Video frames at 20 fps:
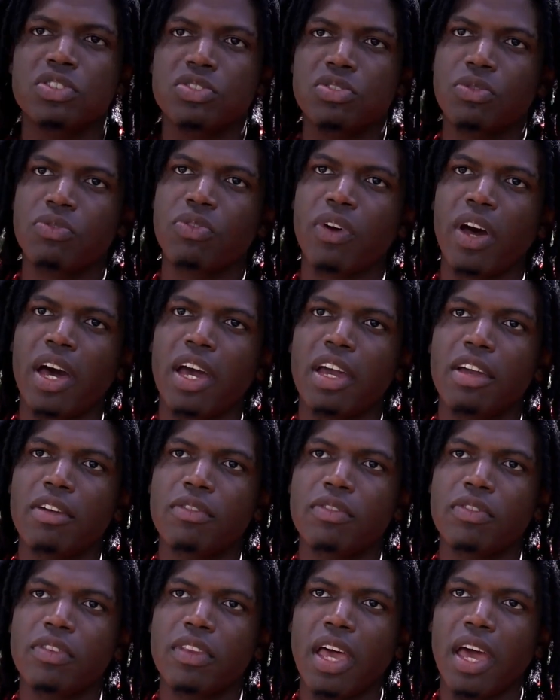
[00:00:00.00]
to
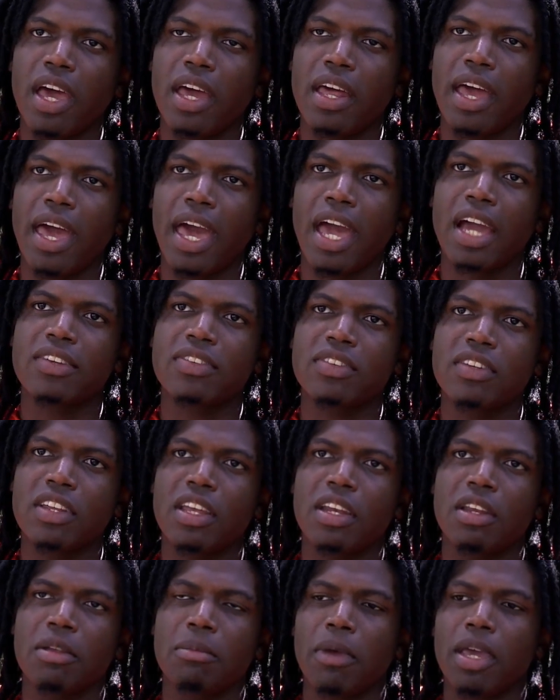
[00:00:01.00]
survive that
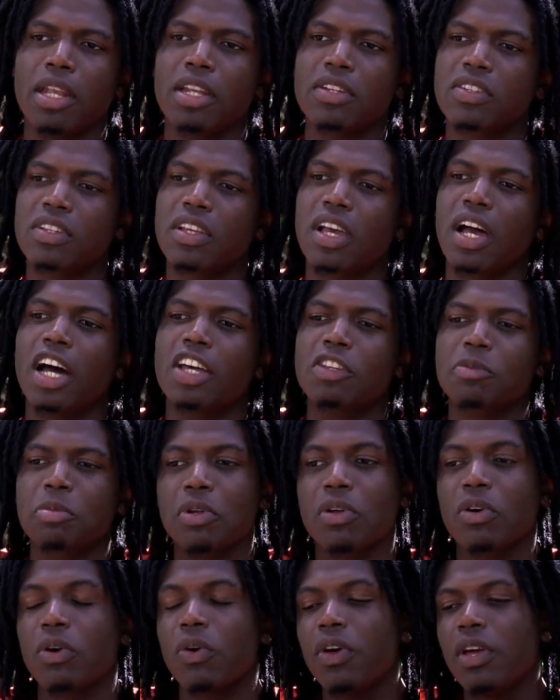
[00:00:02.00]
accident. He made it to the
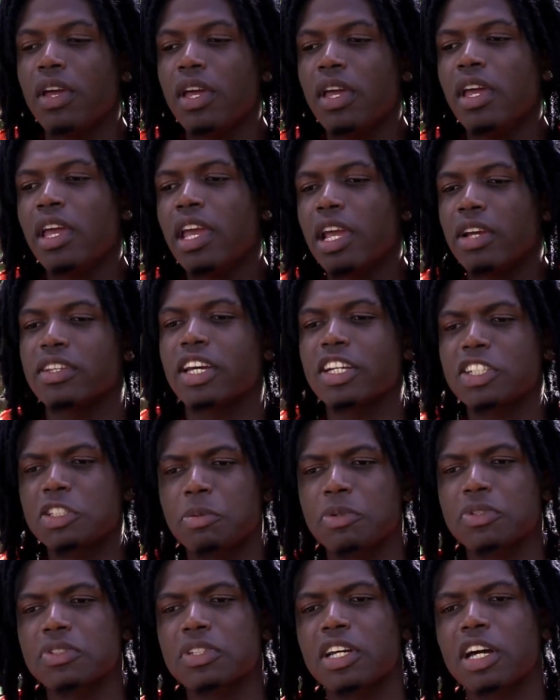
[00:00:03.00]
hospital. He was actually
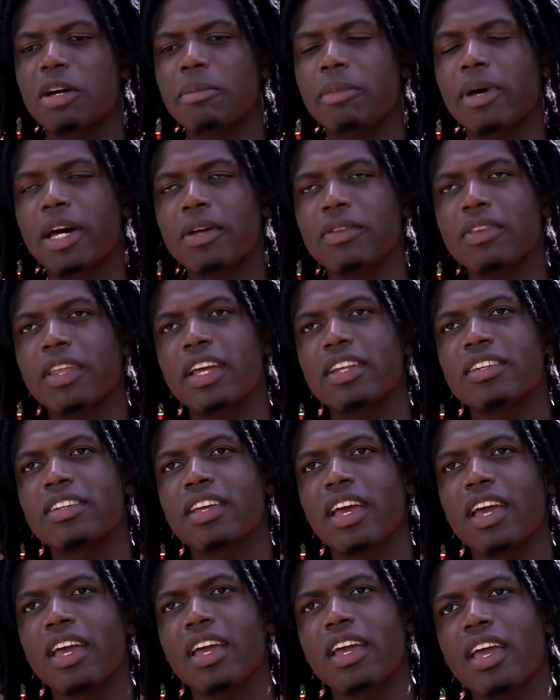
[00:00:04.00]
supposed to come out that
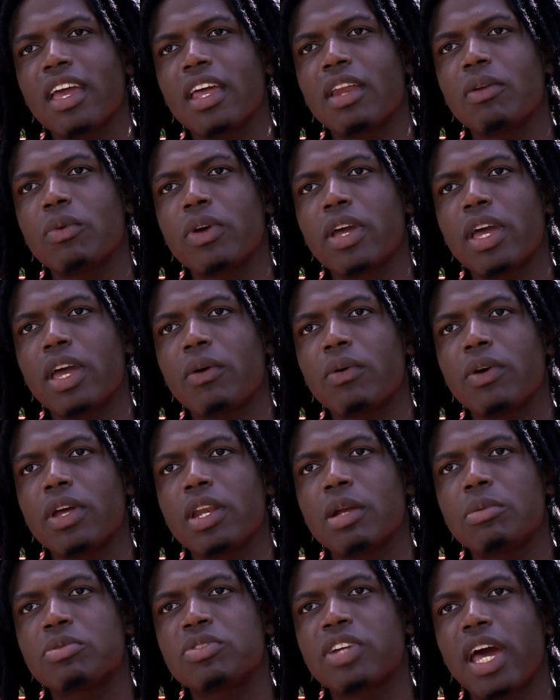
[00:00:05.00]
day, and we, we
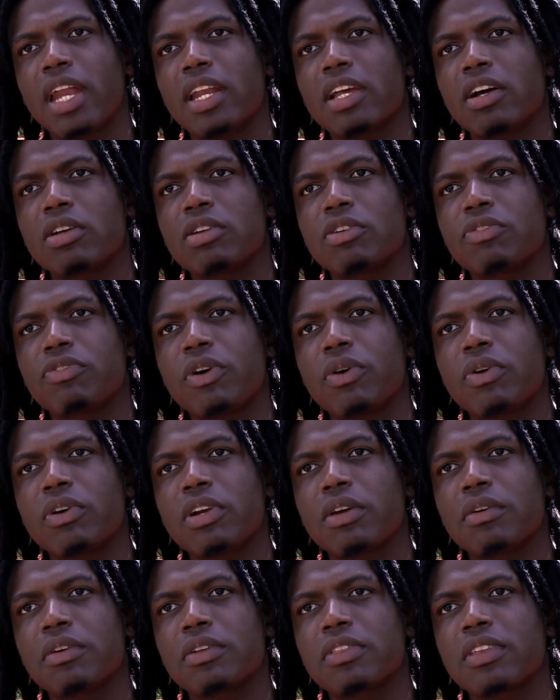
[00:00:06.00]
ended up chatting on the phone
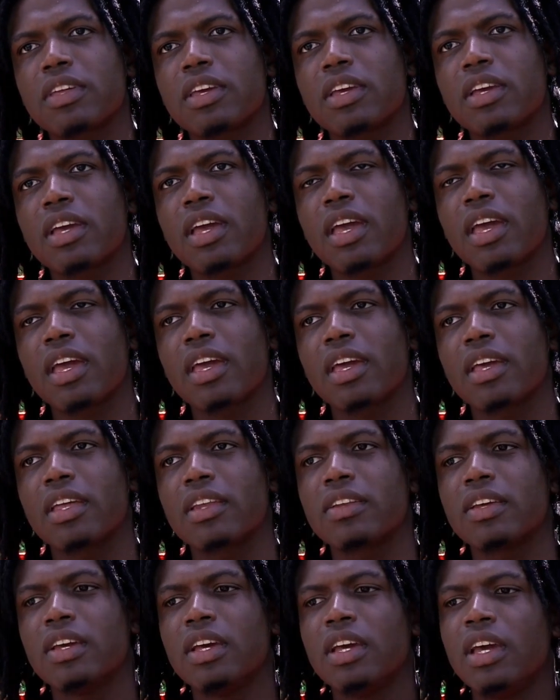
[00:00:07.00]
and everything,
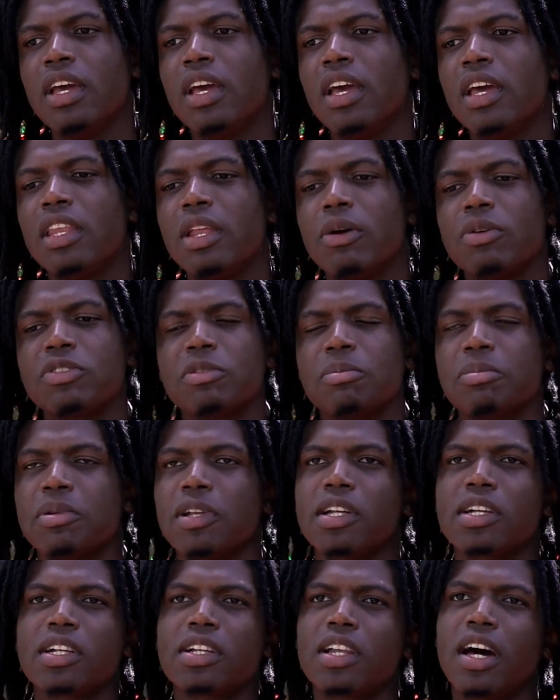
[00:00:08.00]
and there was a
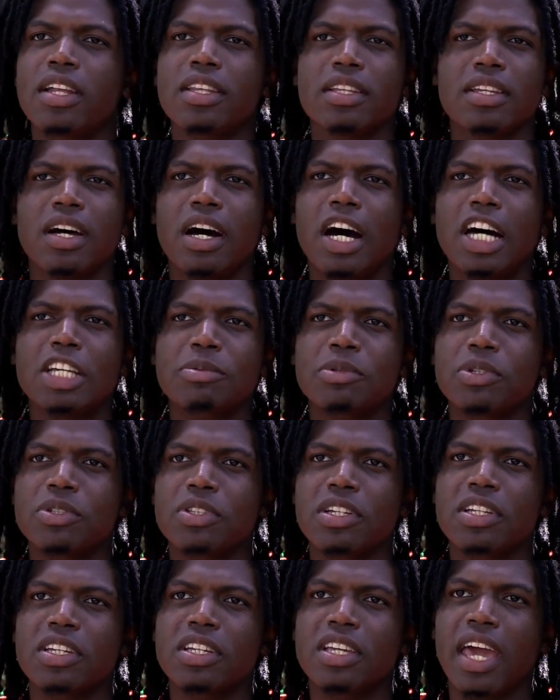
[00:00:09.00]
blood clot that the hospital
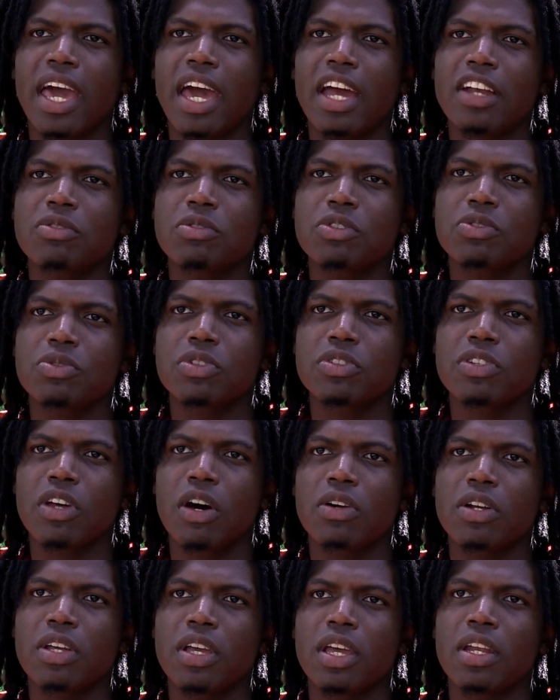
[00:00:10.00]
didn't catch, which
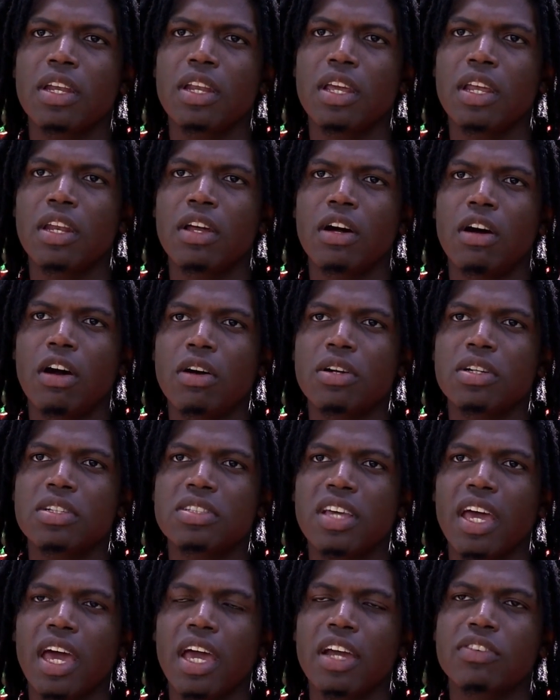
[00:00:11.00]
resulted in, in a heart
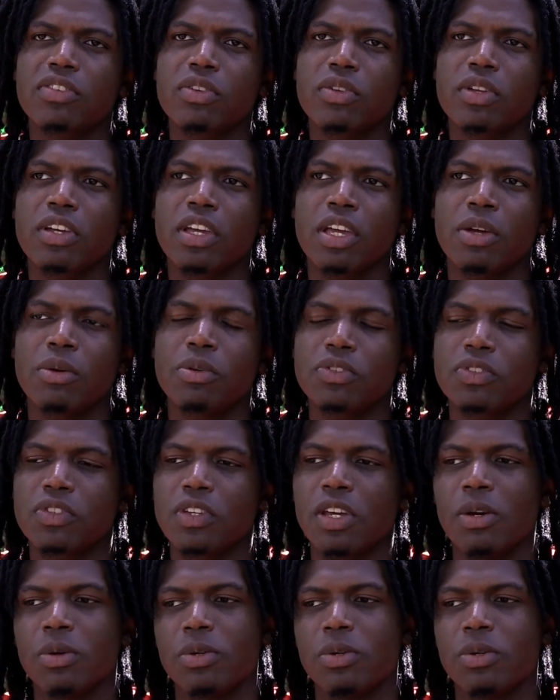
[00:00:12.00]
attack. So it was, it